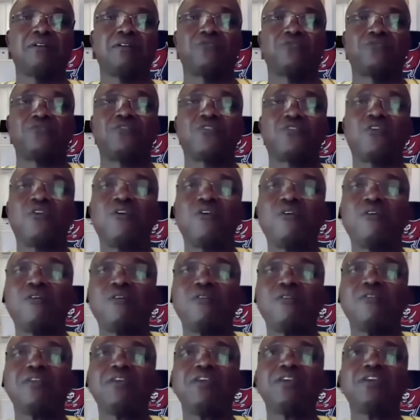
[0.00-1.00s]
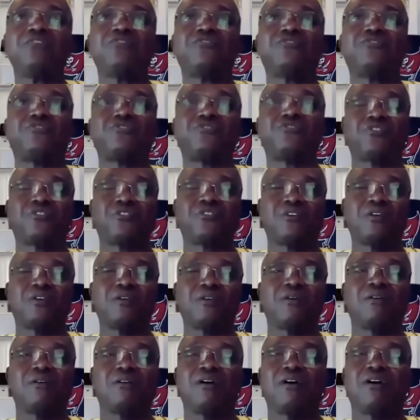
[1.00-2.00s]
for all these
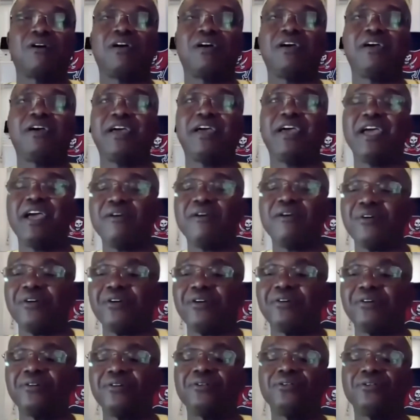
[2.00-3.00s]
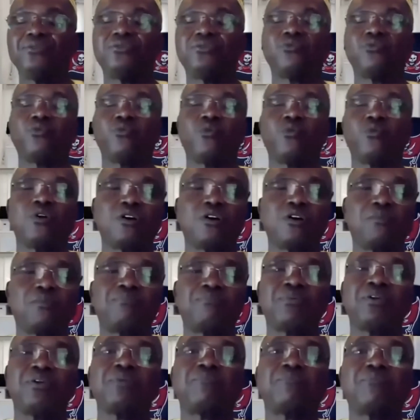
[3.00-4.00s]
areas where
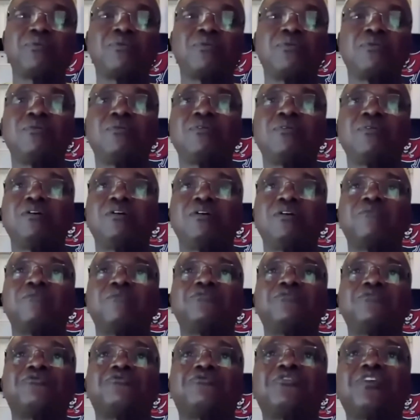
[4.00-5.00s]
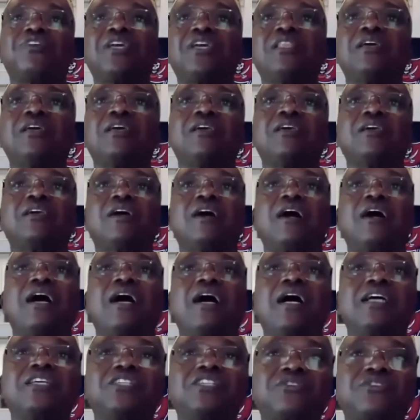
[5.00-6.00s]
people were feeling
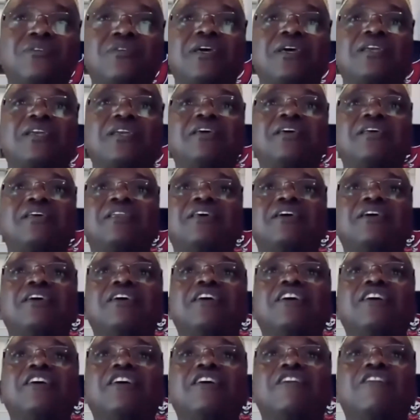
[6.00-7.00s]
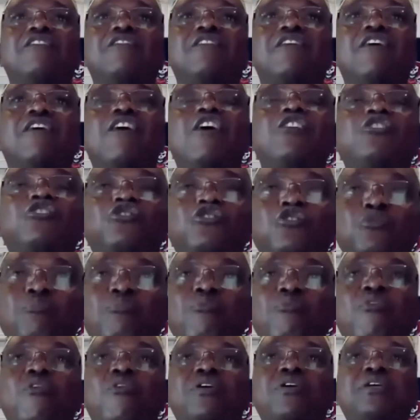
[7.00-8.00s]
isolated and
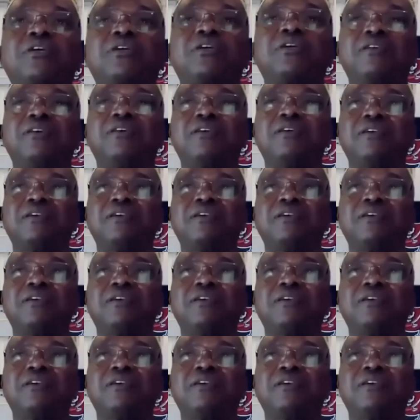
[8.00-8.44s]
supported,